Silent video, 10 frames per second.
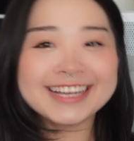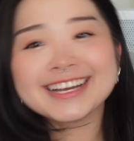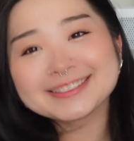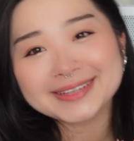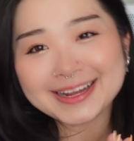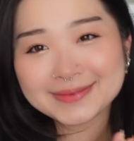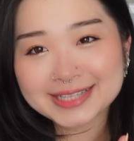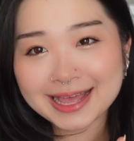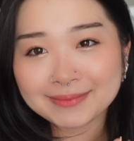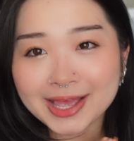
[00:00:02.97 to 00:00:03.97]
guys, my name is
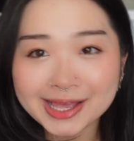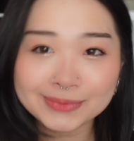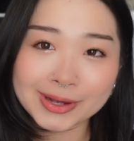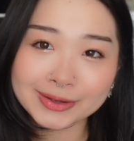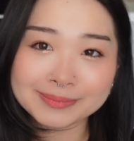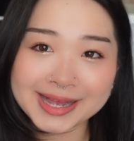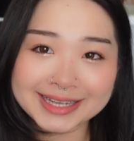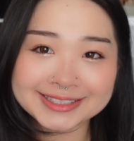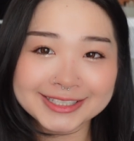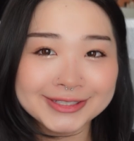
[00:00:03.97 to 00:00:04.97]
Em and welcome
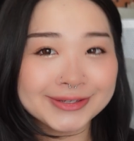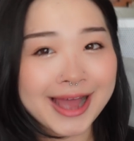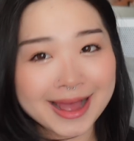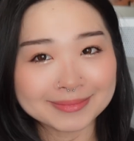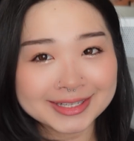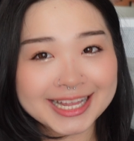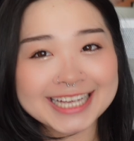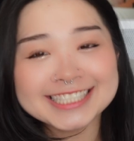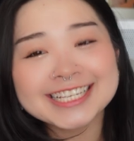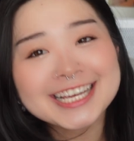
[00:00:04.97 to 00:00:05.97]
back to Em
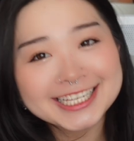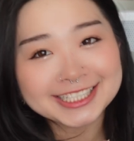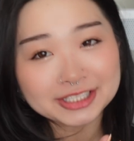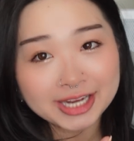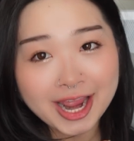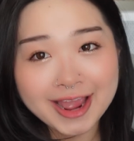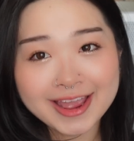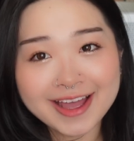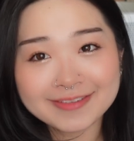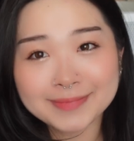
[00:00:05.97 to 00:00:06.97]
Collects. So today I
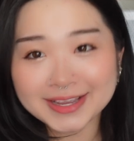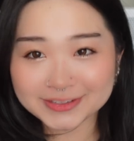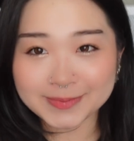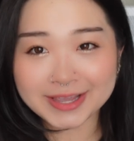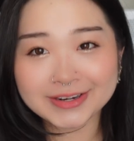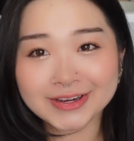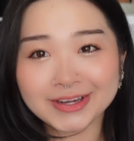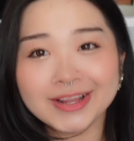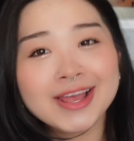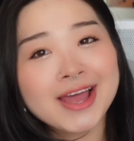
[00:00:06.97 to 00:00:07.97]
have my Japan
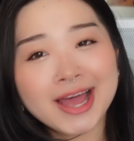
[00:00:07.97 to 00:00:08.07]
haul.